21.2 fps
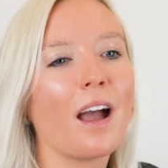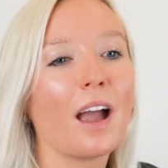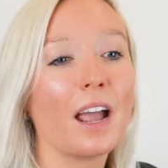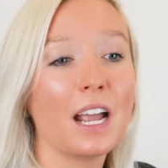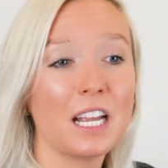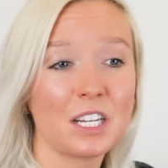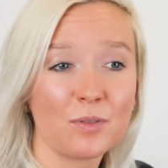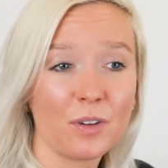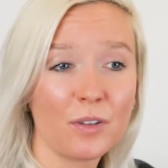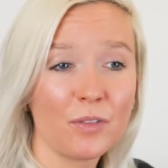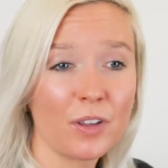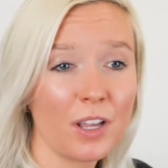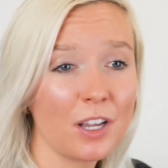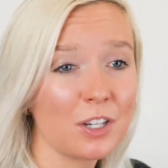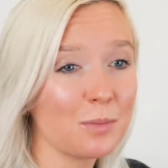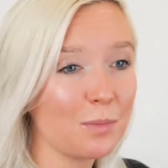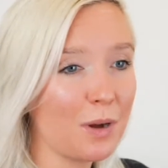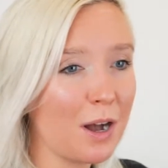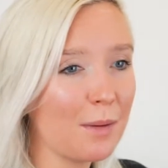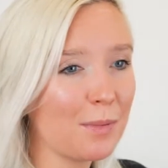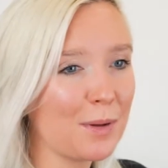Age
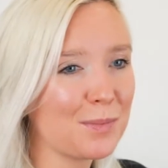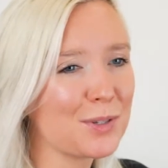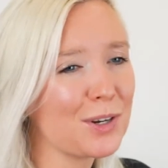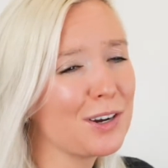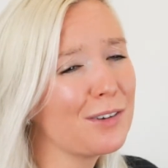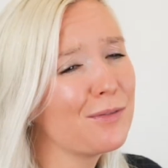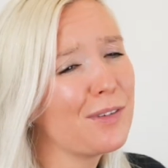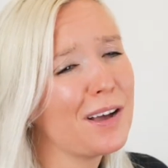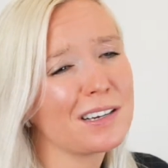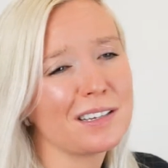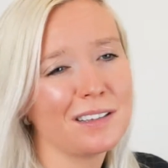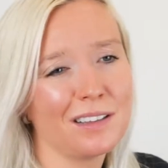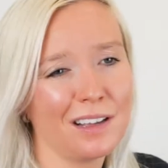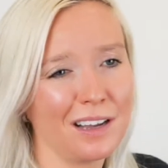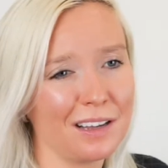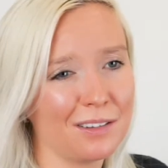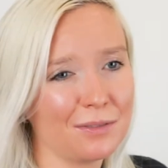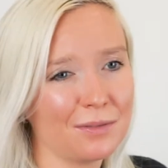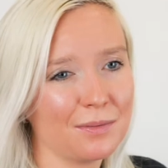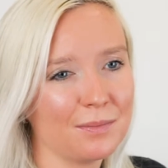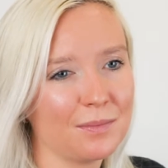verification pop-ups are a fact of
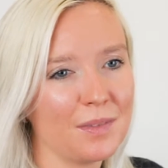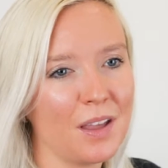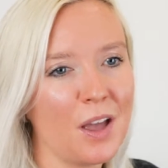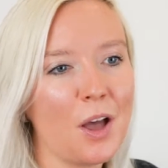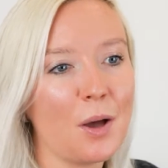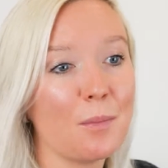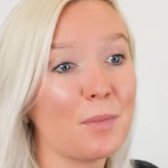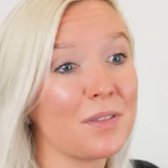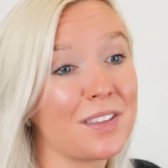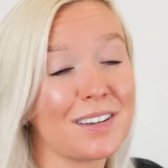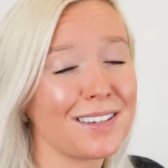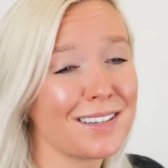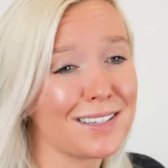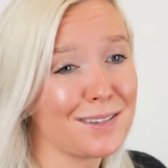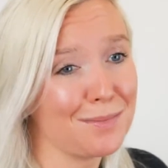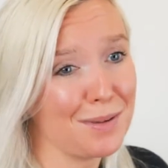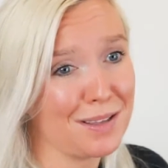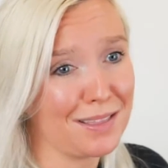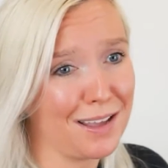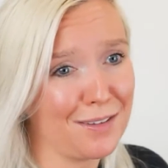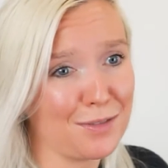life, but that
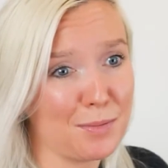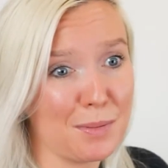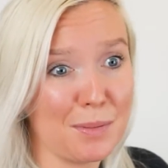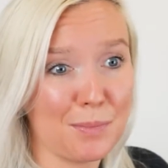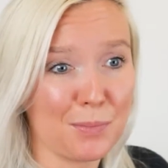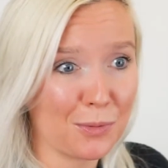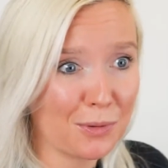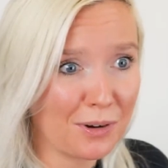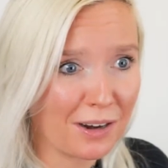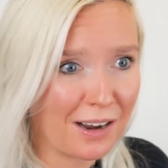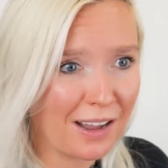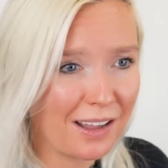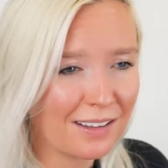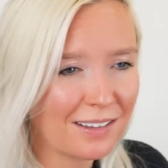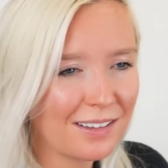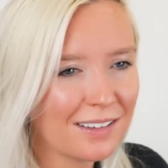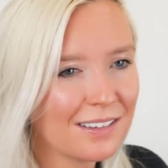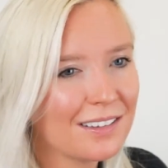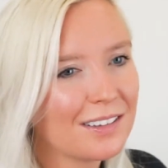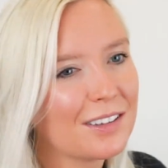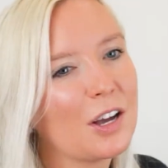doesn't mean they have to be
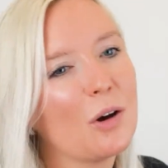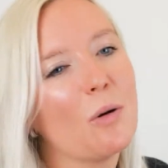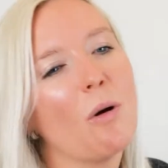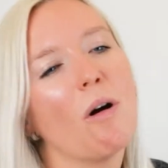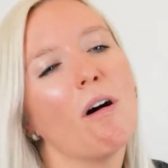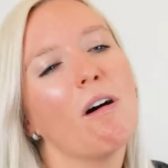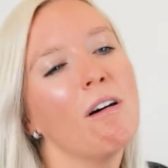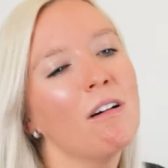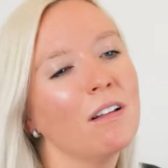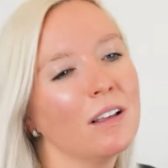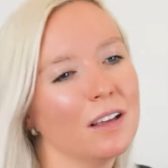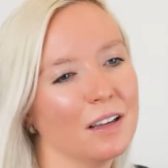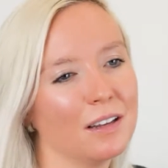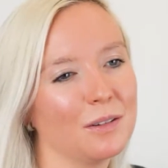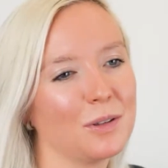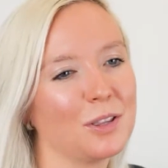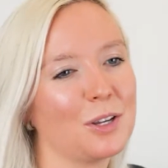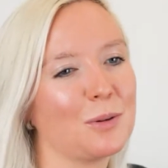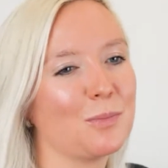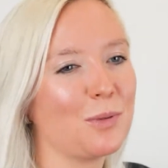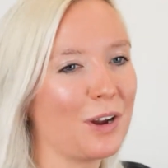boring. Go all in
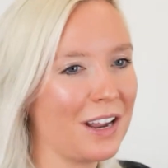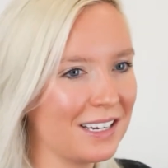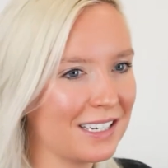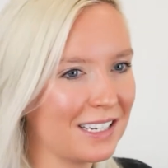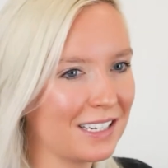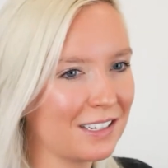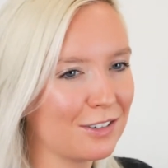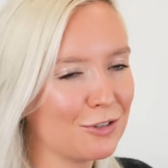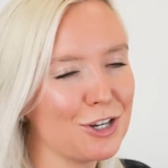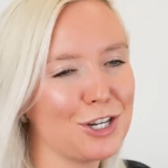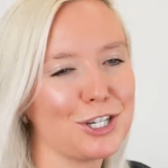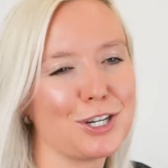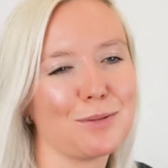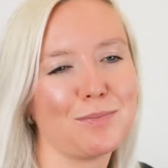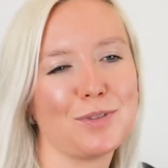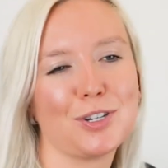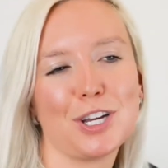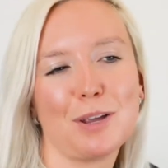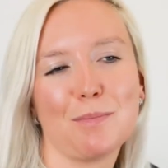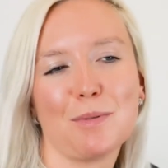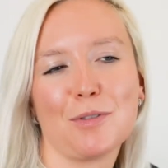with your branding. Change up
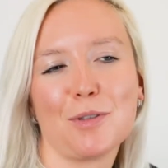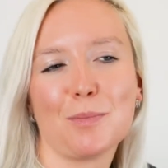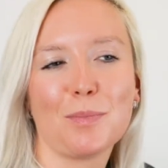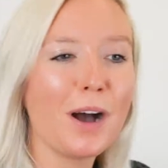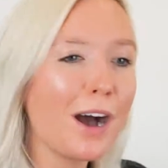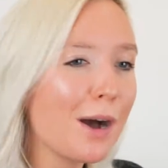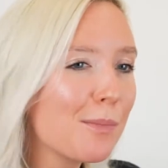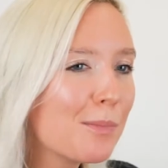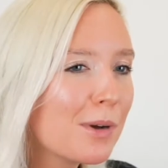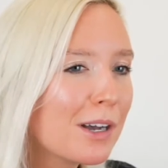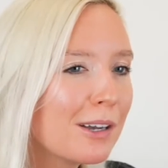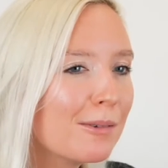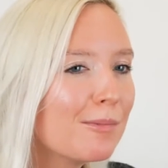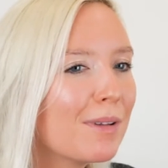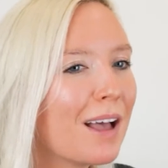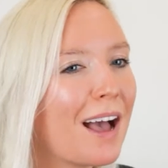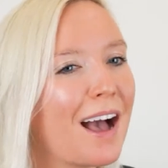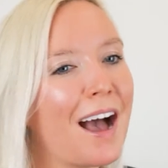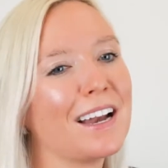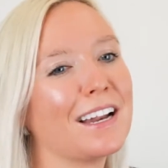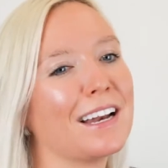the shape of the pop-up,
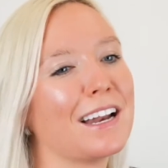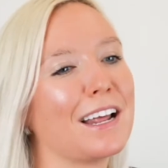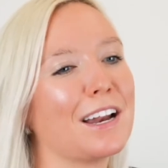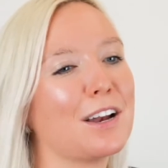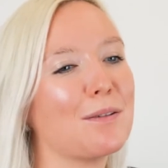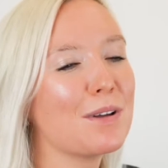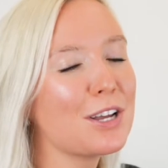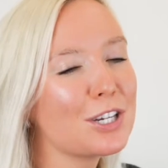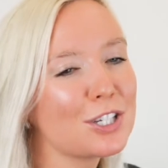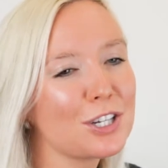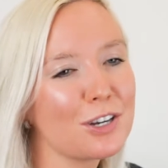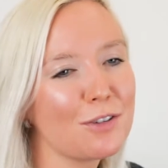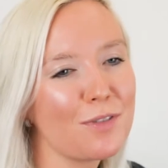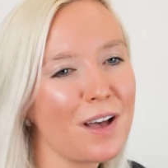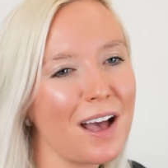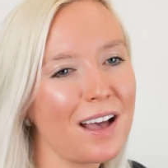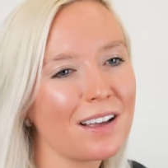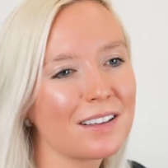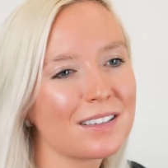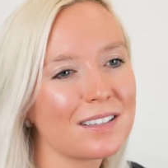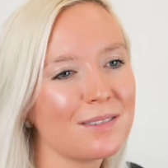add in animation
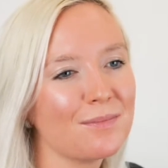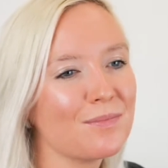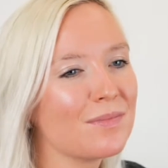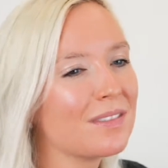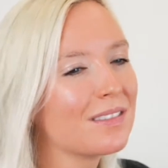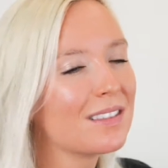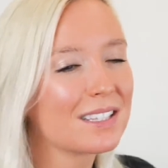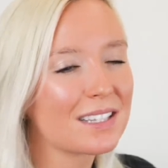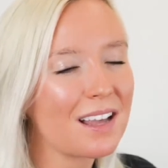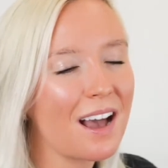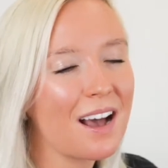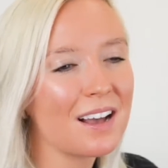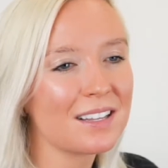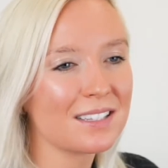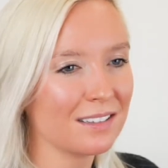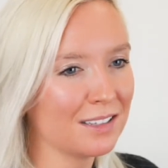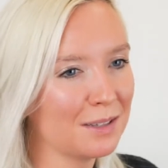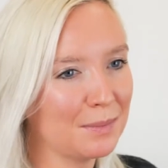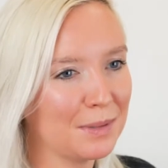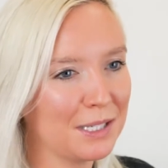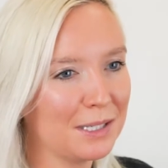effects. The sky's
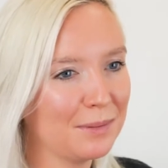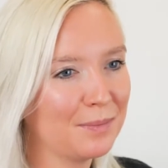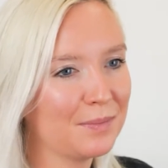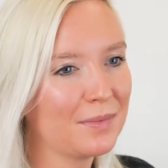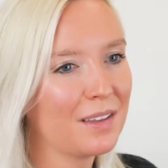the limit.